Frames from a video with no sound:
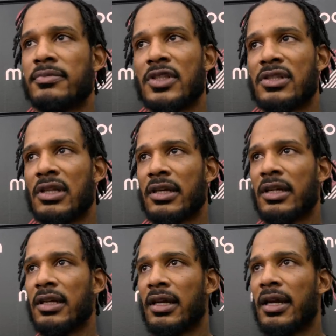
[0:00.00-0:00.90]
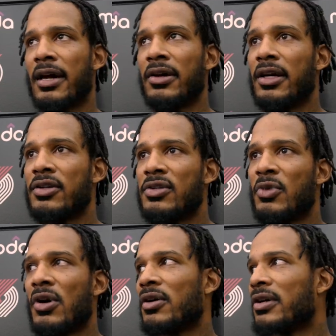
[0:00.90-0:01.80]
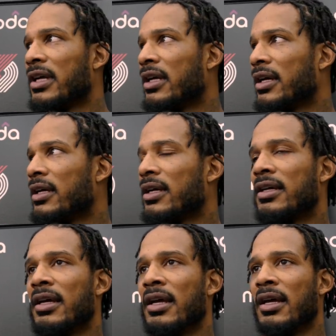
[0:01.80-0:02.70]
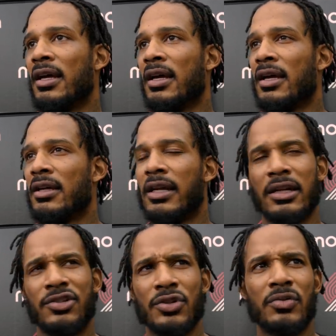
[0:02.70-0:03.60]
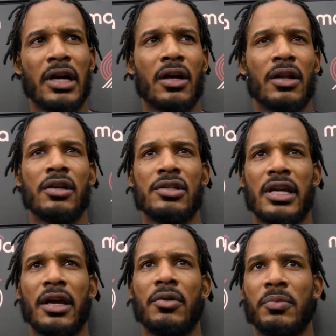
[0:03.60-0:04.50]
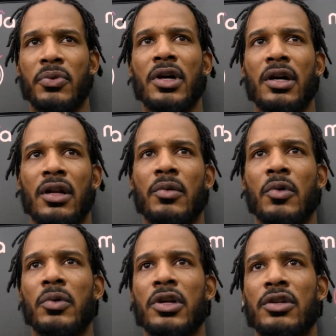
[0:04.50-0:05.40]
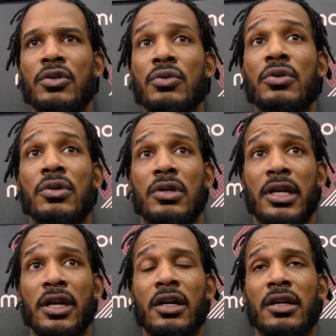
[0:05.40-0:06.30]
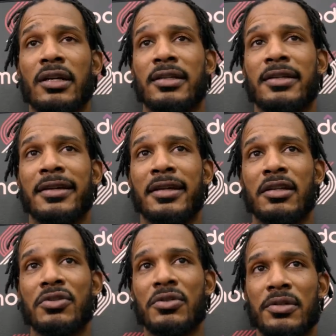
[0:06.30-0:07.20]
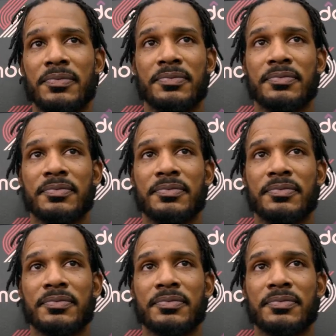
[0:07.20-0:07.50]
just looking to get out here tomorrow and shoot around, learn the scouting report, learn what we do here, and get to it.